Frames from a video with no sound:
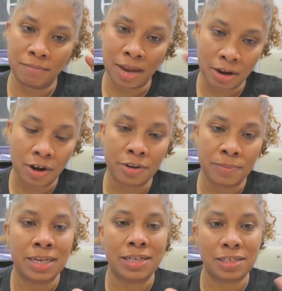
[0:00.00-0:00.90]
my
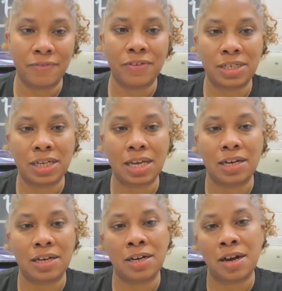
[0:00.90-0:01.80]
argument is
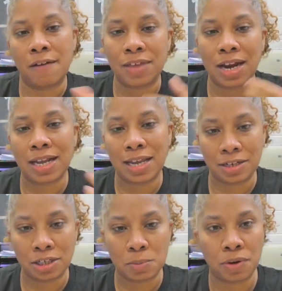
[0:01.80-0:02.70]
sophisticated enough that I can't
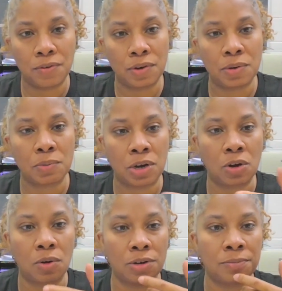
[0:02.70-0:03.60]
just prove it with one
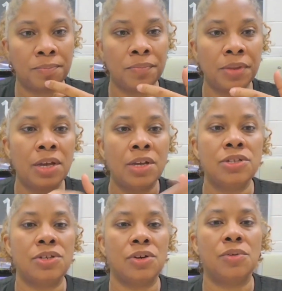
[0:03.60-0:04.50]
quote.
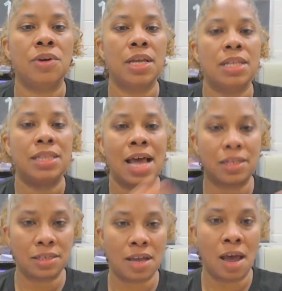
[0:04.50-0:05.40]
So
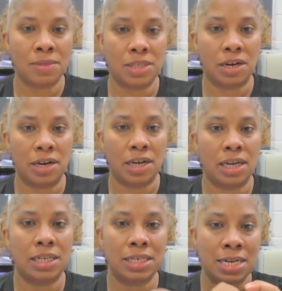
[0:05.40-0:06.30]
that's commentary.
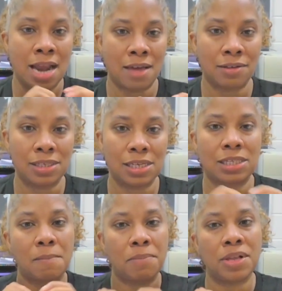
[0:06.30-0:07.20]
It's
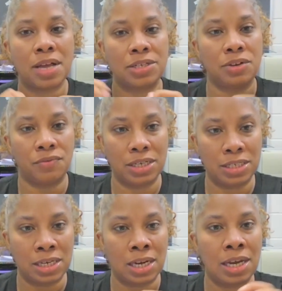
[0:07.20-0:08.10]
analysis plus
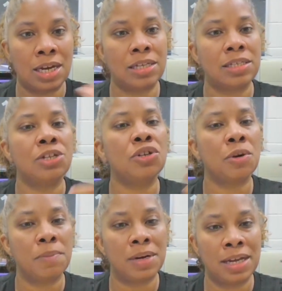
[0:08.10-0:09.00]
reasoning, and it's
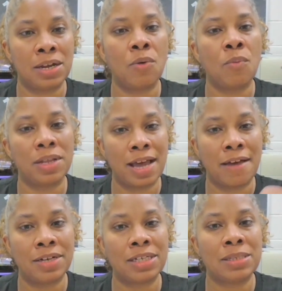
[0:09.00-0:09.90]
interpreting what the
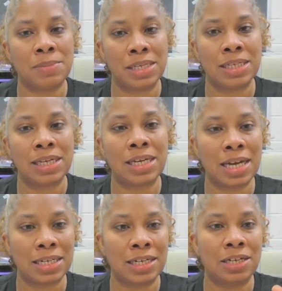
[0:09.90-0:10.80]
evidence means and
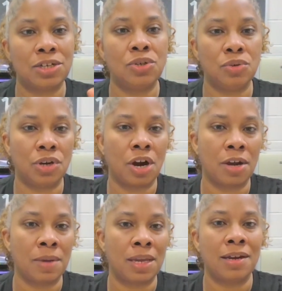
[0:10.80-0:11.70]
connecting it to your
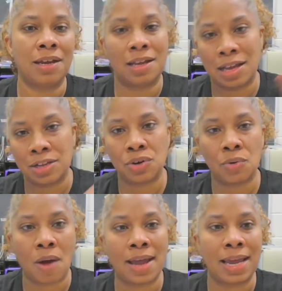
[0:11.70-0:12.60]
argument,
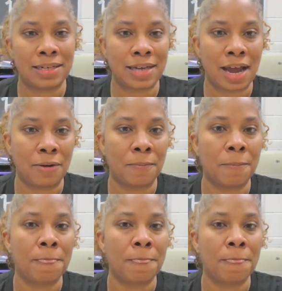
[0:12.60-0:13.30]
answering why and how.